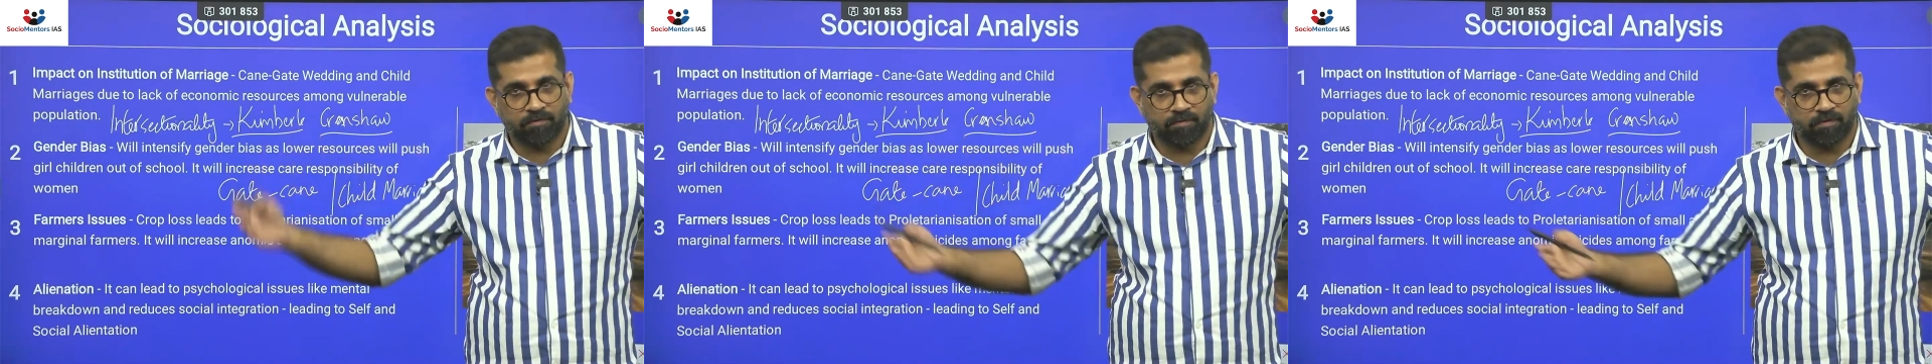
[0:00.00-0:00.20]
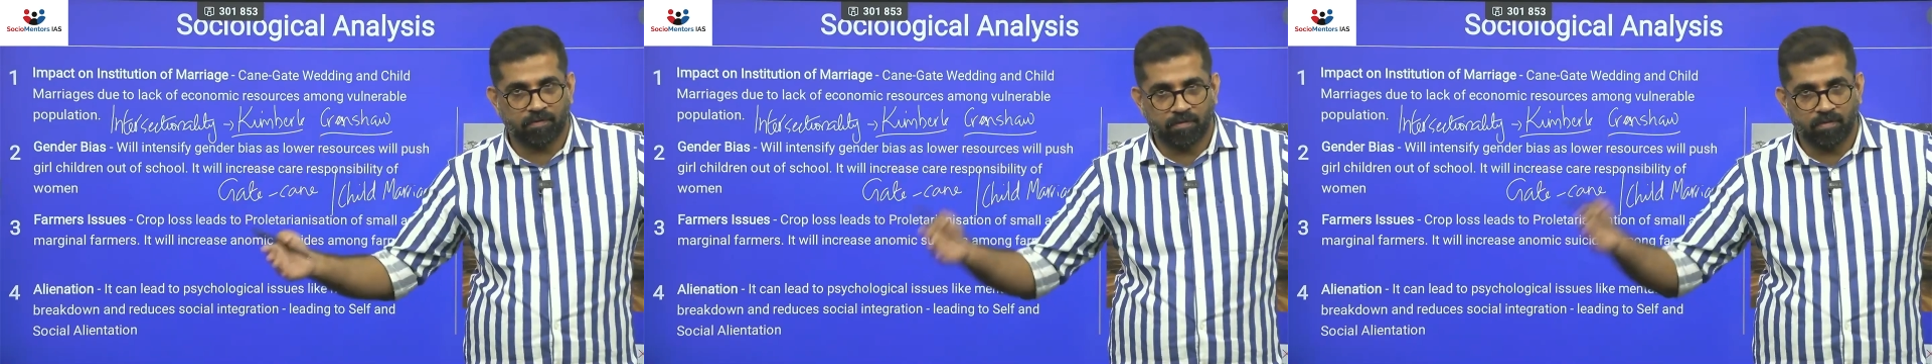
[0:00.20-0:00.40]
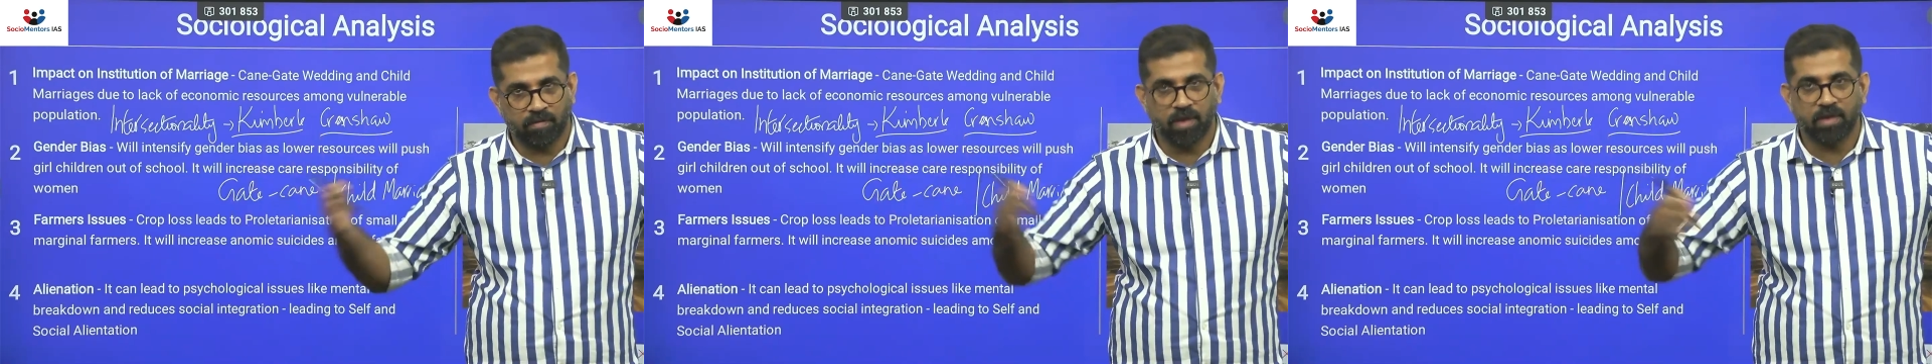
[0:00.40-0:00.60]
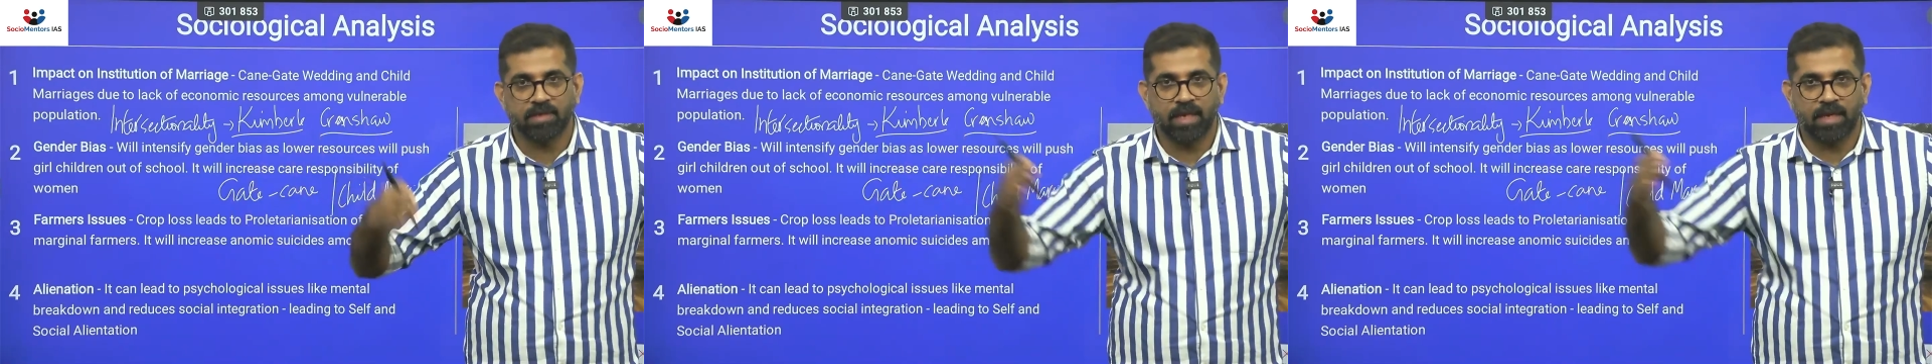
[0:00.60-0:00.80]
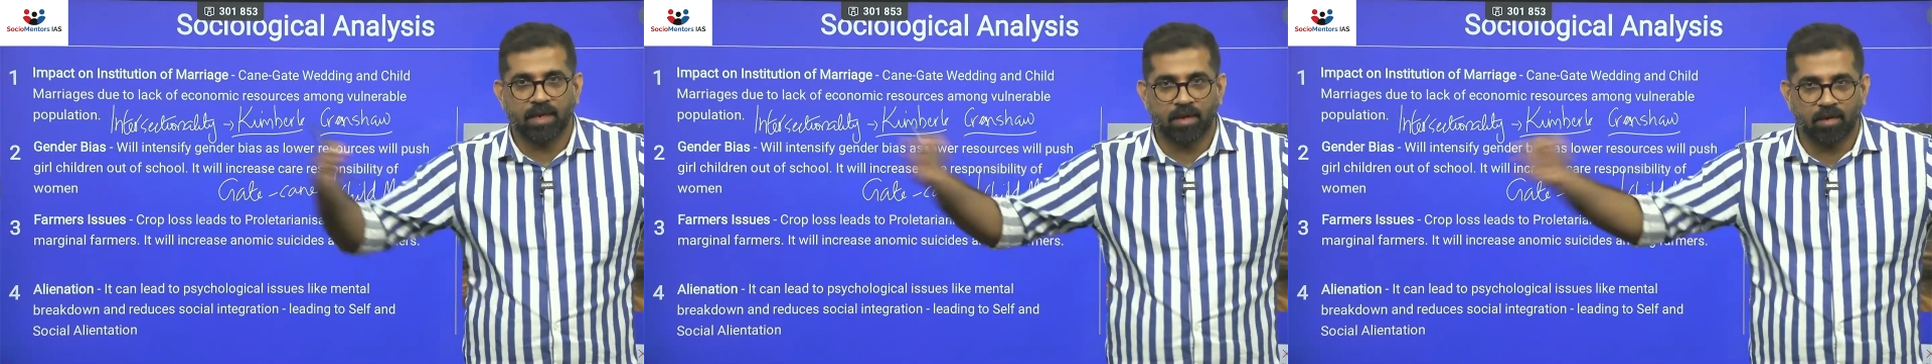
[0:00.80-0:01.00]
of
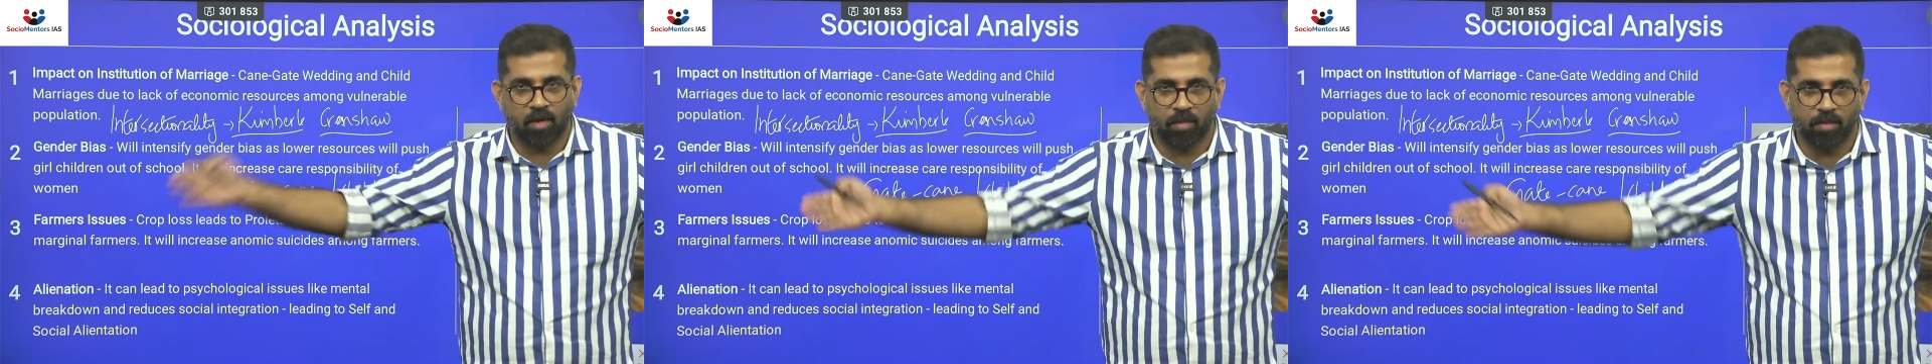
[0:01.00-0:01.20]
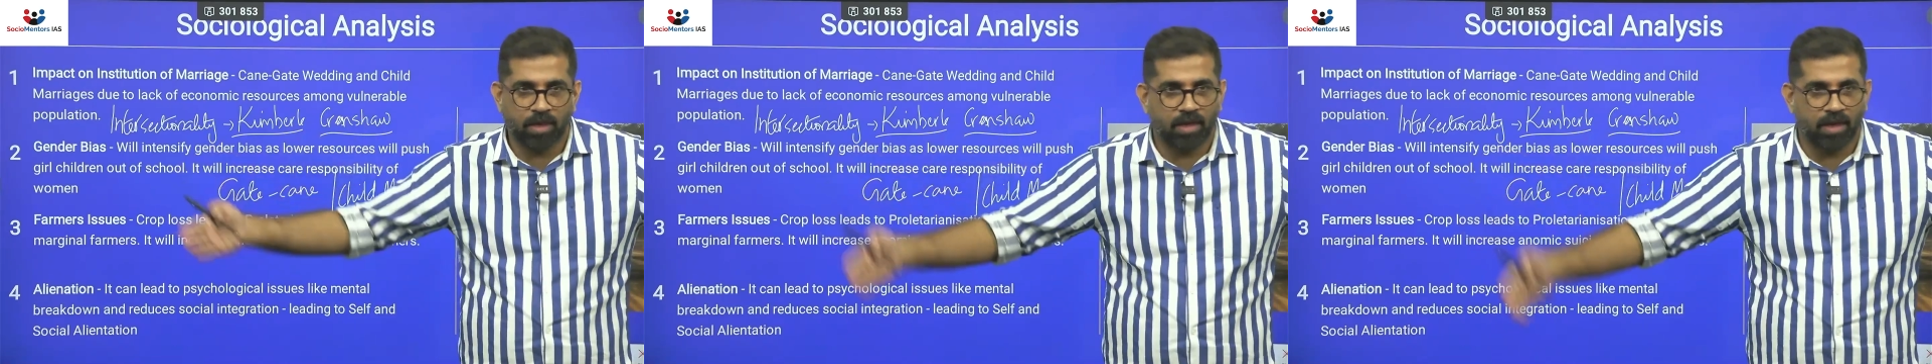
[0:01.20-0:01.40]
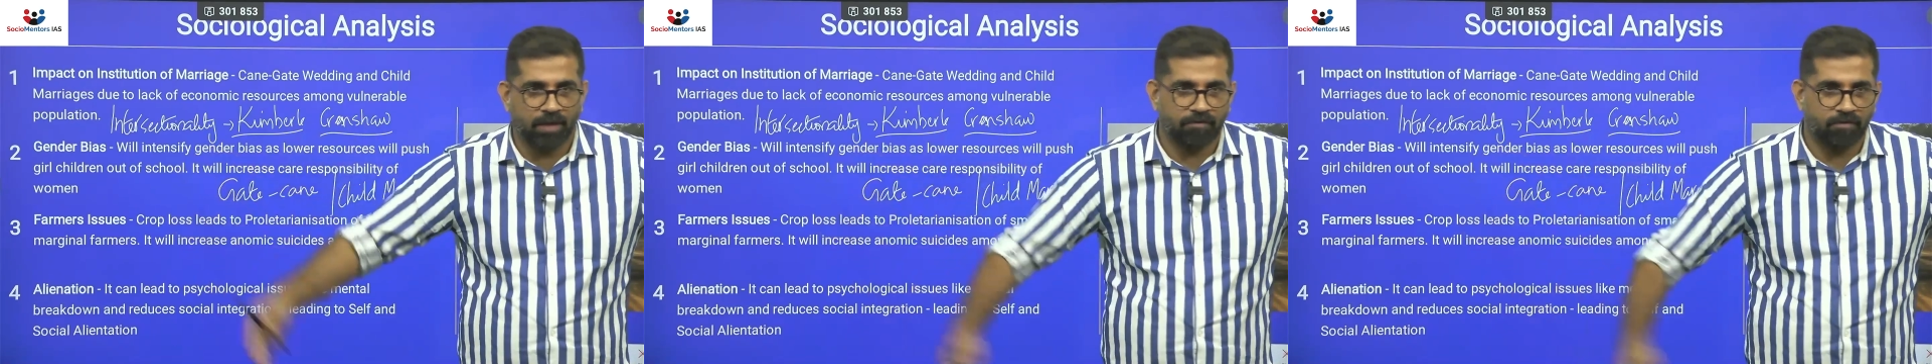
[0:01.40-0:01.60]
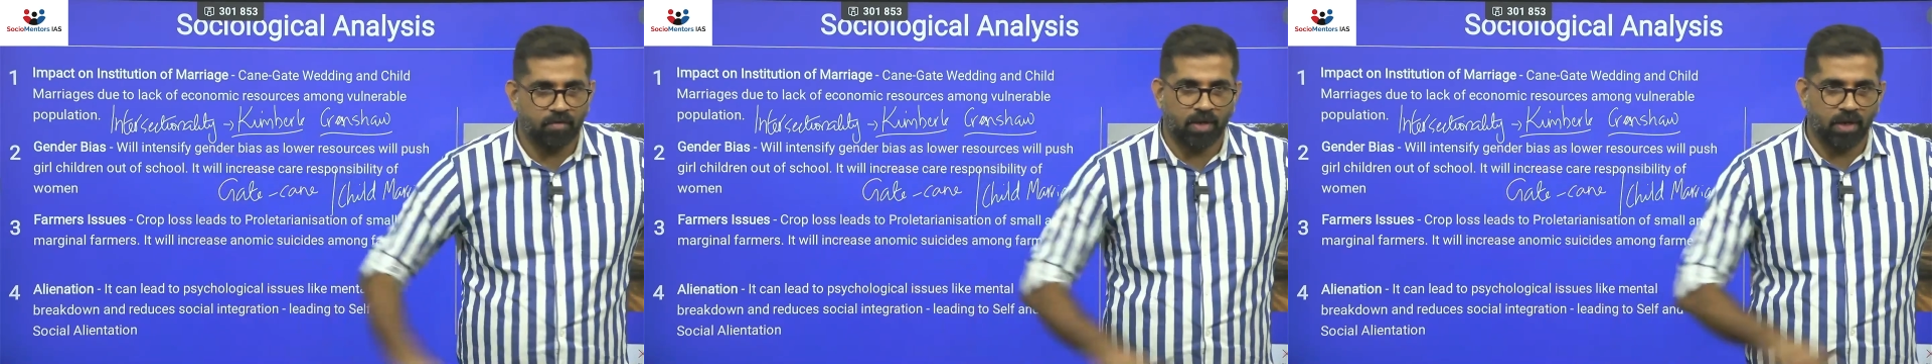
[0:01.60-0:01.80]
works and economic life.